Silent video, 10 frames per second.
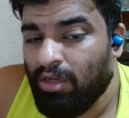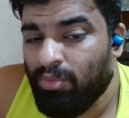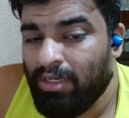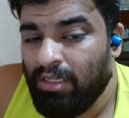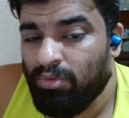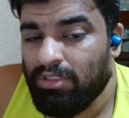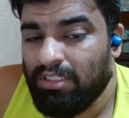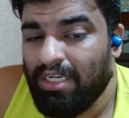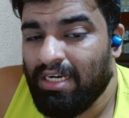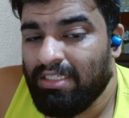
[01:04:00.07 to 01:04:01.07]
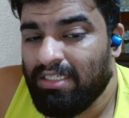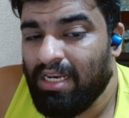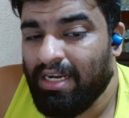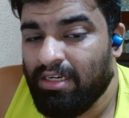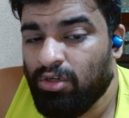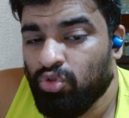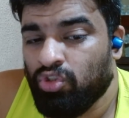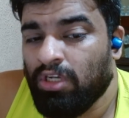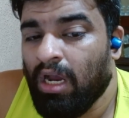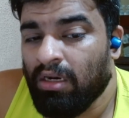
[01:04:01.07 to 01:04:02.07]
when he wasn't getting selected to
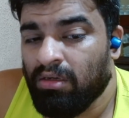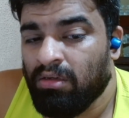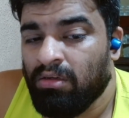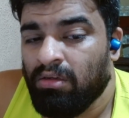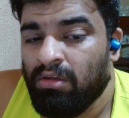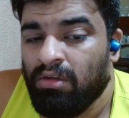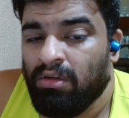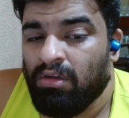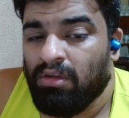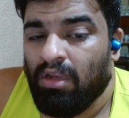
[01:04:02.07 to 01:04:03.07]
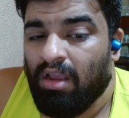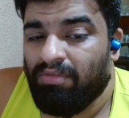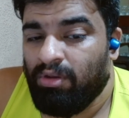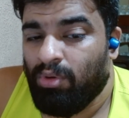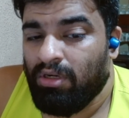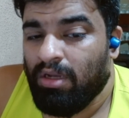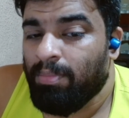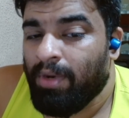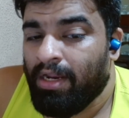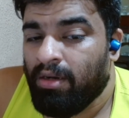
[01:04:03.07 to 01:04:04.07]
start, everyone
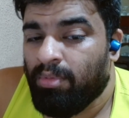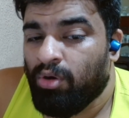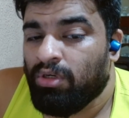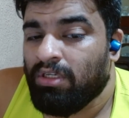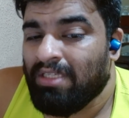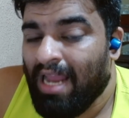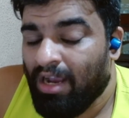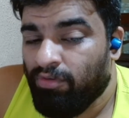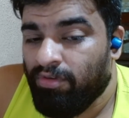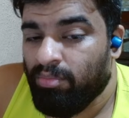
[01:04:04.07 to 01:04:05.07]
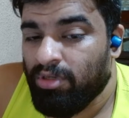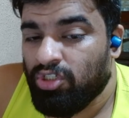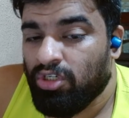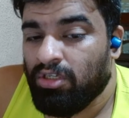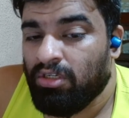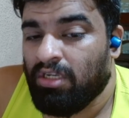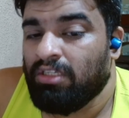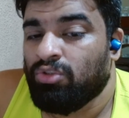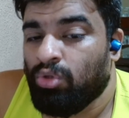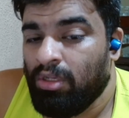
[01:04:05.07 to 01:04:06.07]
complained about his lack of ambition and
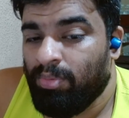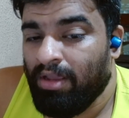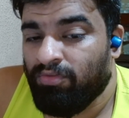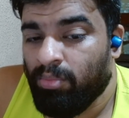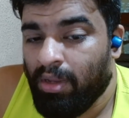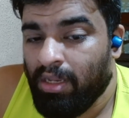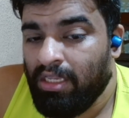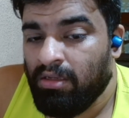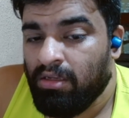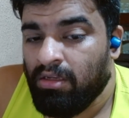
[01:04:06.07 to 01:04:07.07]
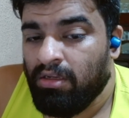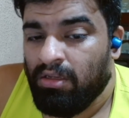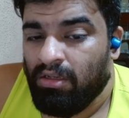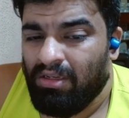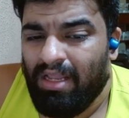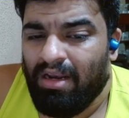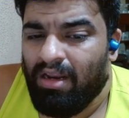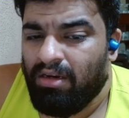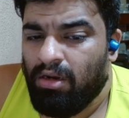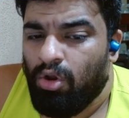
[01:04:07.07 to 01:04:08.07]
he's only playing for money. Like
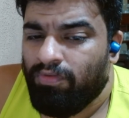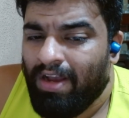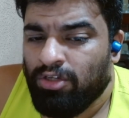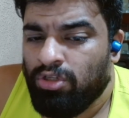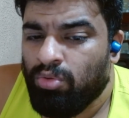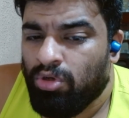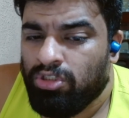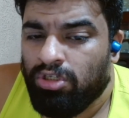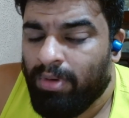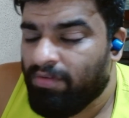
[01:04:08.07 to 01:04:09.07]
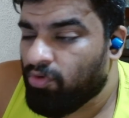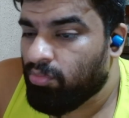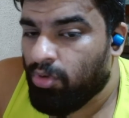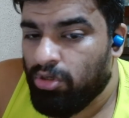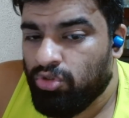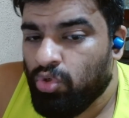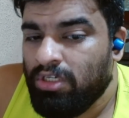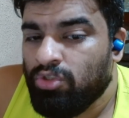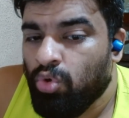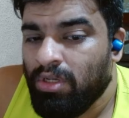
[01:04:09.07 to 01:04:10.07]
Lindelof actually wants to play football, so
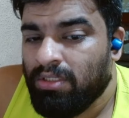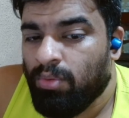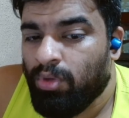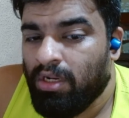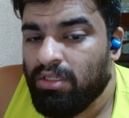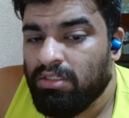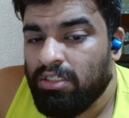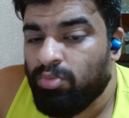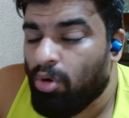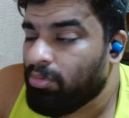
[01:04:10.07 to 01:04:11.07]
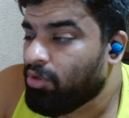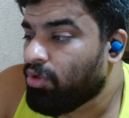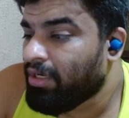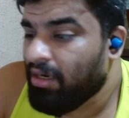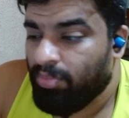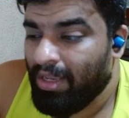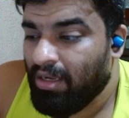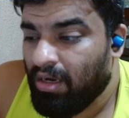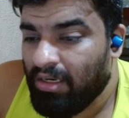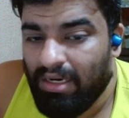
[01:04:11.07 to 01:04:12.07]
he's going somewhere else. He's probably going to get a pay
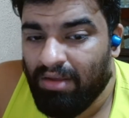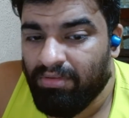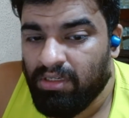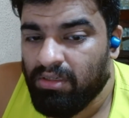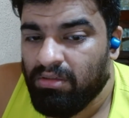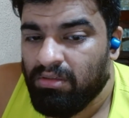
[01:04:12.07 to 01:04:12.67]
cut at Everton.